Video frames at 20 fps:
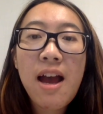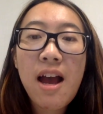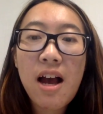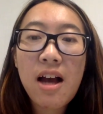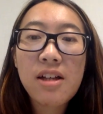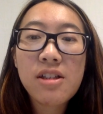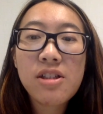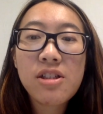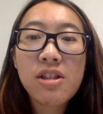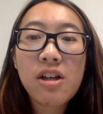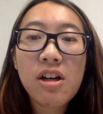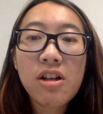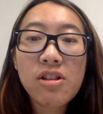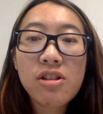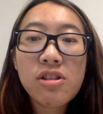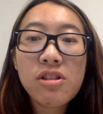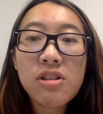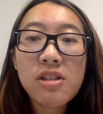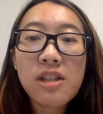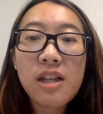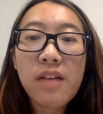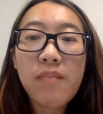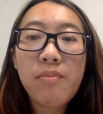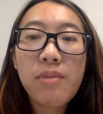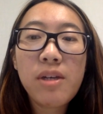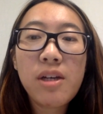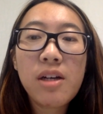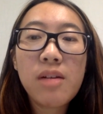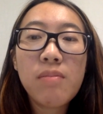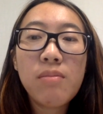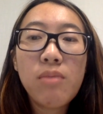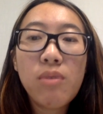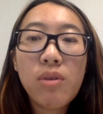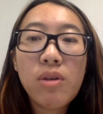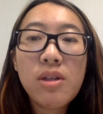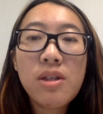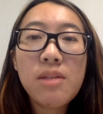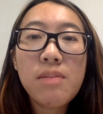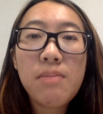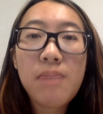As doctors have become more
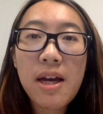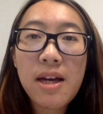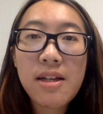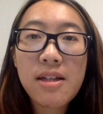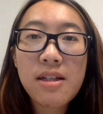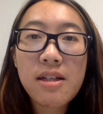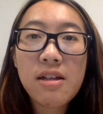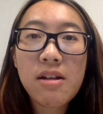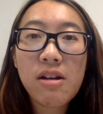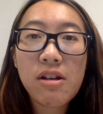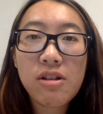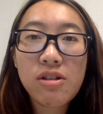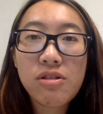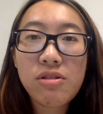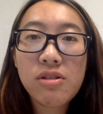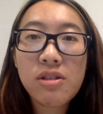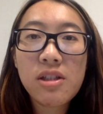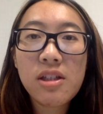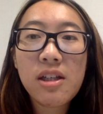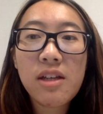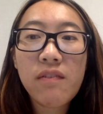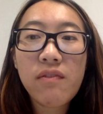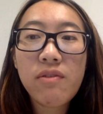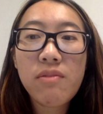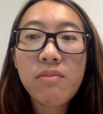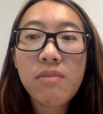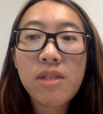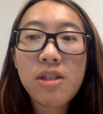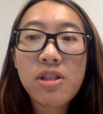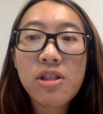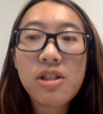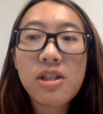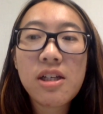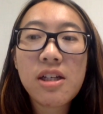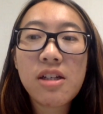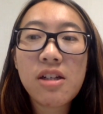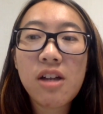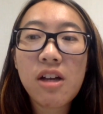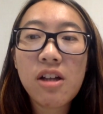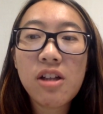dependent on using information
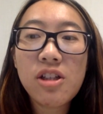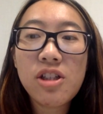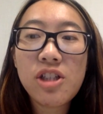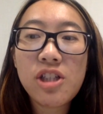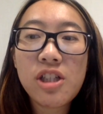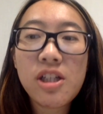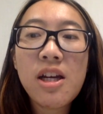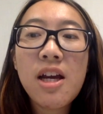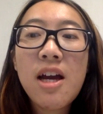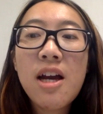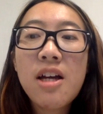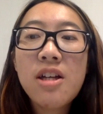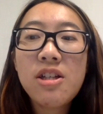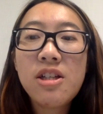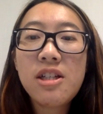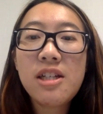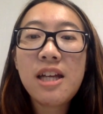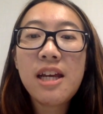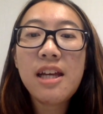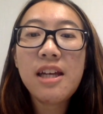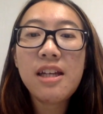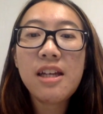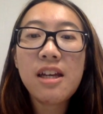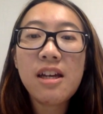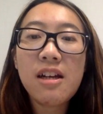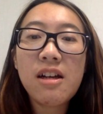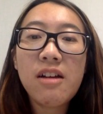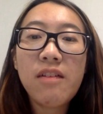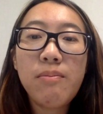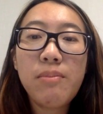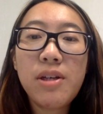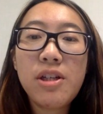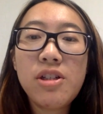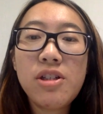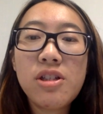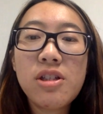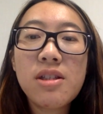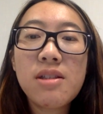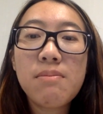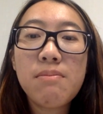technology to take care of
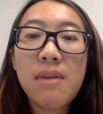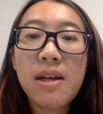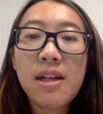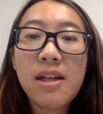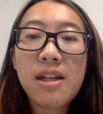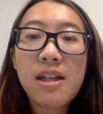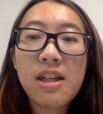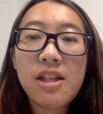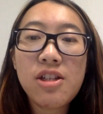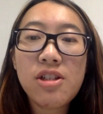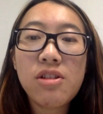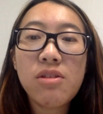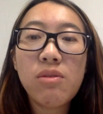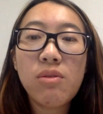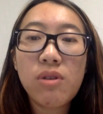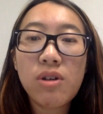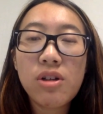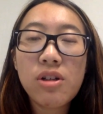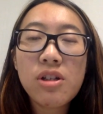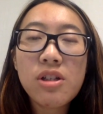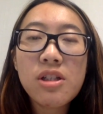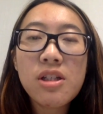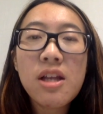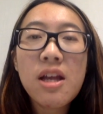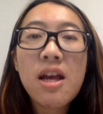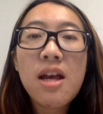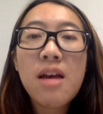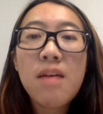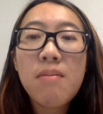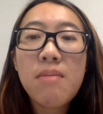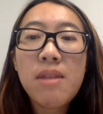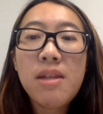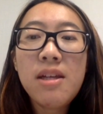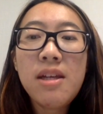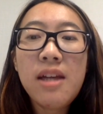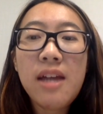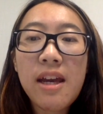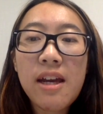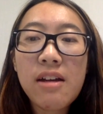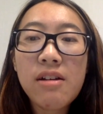patients' medication orders,
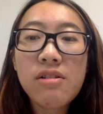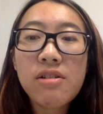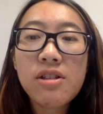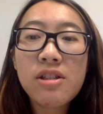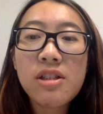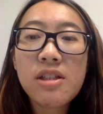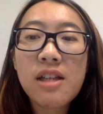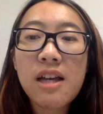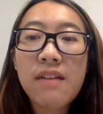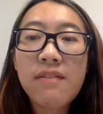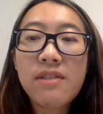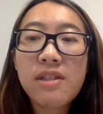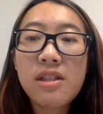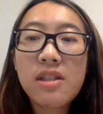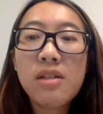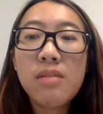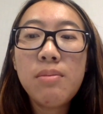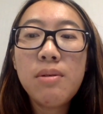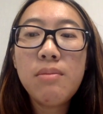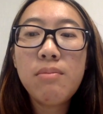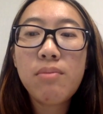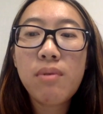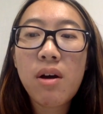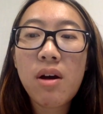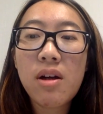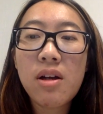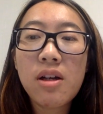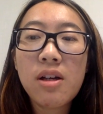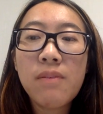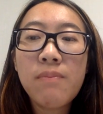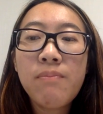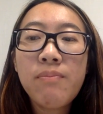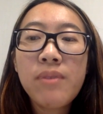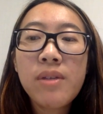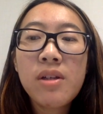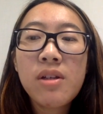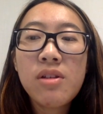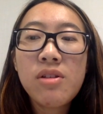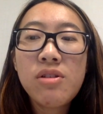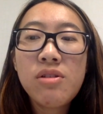many errors have still been brought up
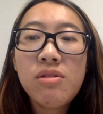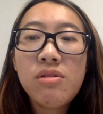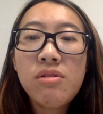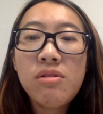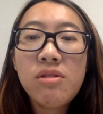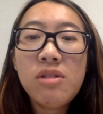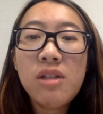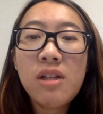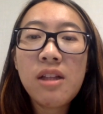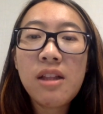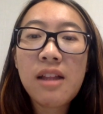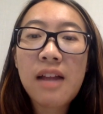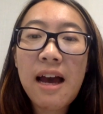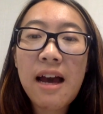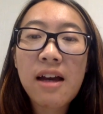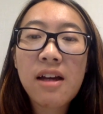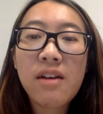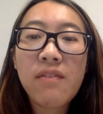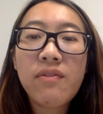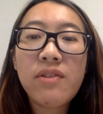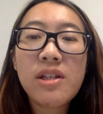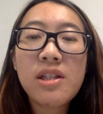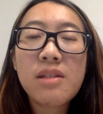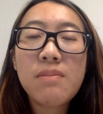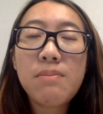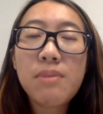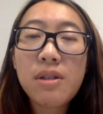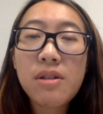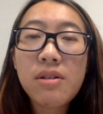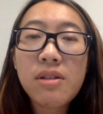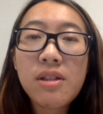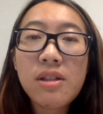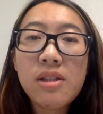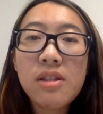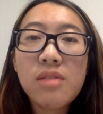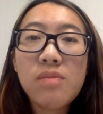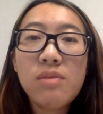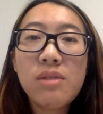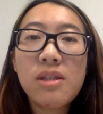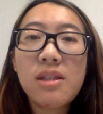due to the lack of
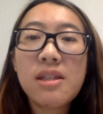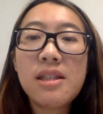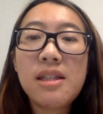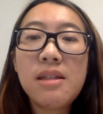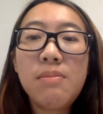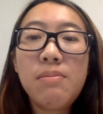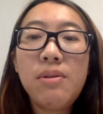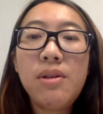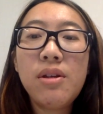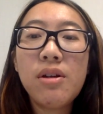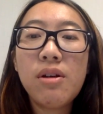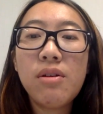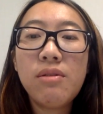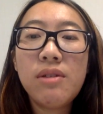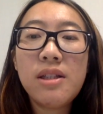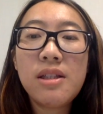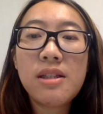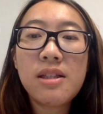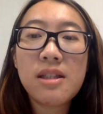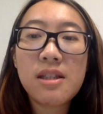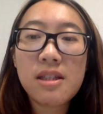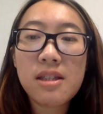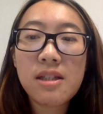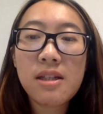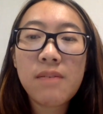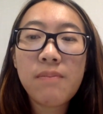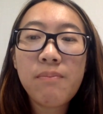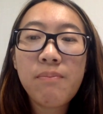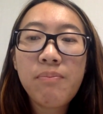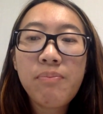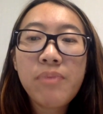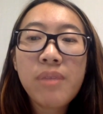experience with the CPOE system.